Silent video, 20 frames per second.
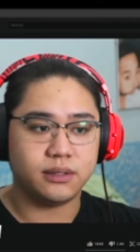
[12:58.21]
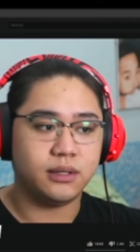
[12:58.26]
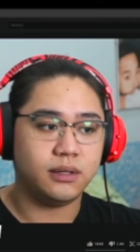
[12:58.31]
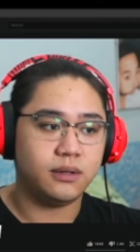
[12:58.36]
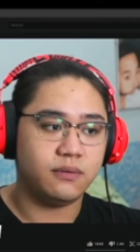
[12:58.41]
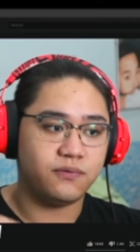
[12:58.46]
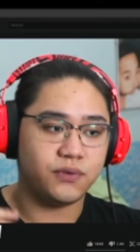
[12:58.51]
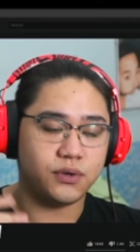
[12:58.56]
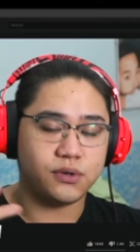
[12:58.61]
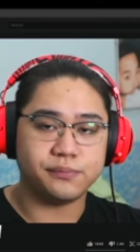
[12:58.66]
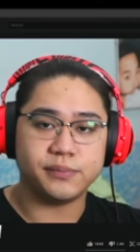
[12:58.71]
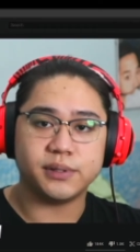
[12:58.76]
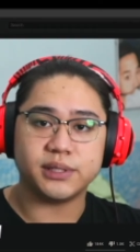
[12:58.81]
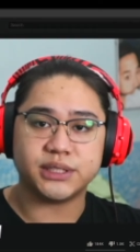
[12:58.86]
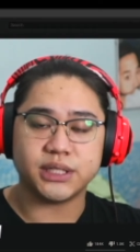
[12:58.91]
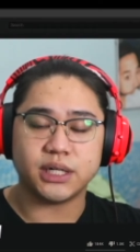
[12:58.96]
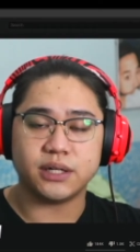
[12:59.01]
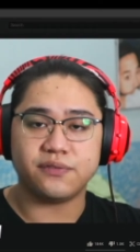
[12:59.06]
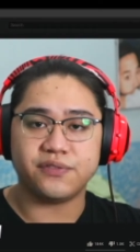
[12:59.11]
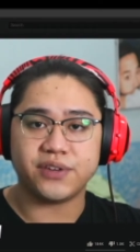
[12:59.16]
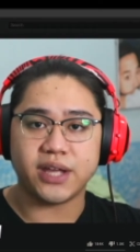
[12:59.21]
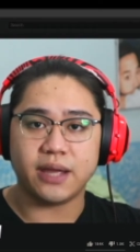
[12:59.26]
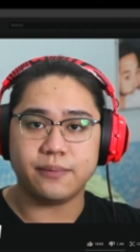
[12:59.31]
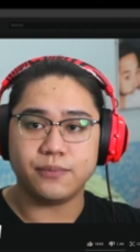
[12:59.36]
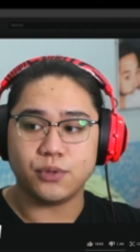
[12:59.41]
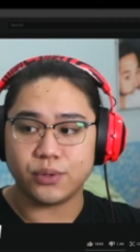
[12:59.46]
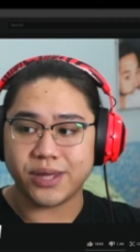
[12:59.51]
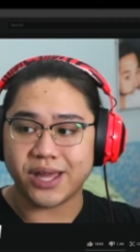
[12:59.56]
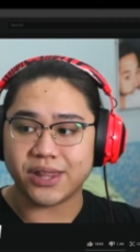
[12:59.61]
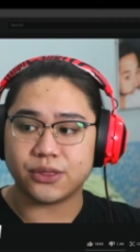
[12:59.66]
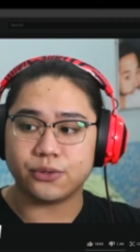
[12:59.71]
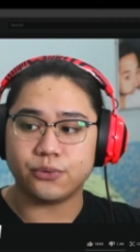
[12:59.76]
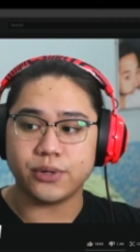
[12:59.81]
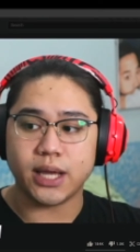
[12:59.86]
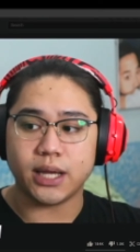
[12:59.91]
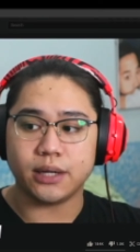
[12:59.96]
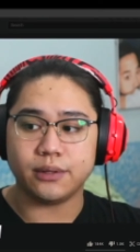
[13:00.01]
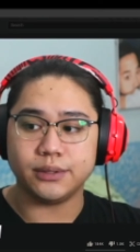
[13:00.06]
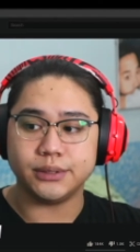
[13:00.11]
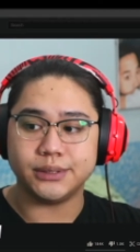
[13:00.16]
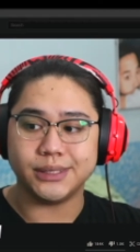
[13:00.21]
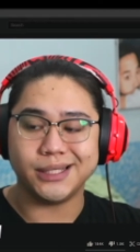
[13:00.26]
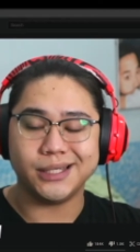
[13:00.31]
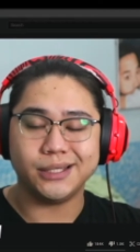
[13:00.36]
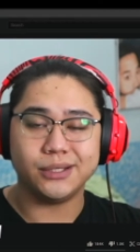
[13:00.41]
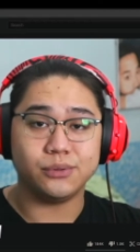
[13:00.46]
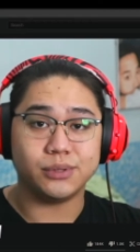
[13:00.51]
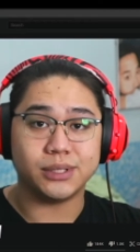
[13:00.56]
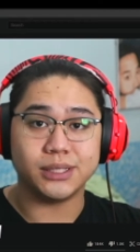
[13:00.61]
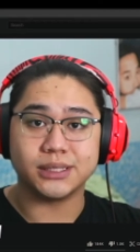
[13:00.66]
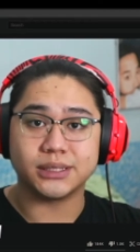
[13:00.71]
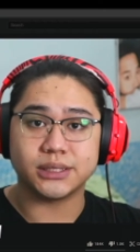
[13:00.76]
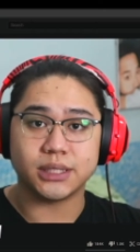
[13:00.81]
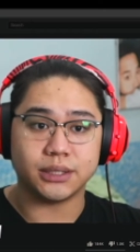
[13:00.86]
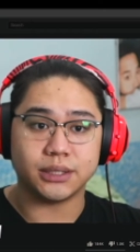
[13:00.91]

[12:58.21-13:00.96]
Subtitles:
From the start of the game, you get 3 energy. You can start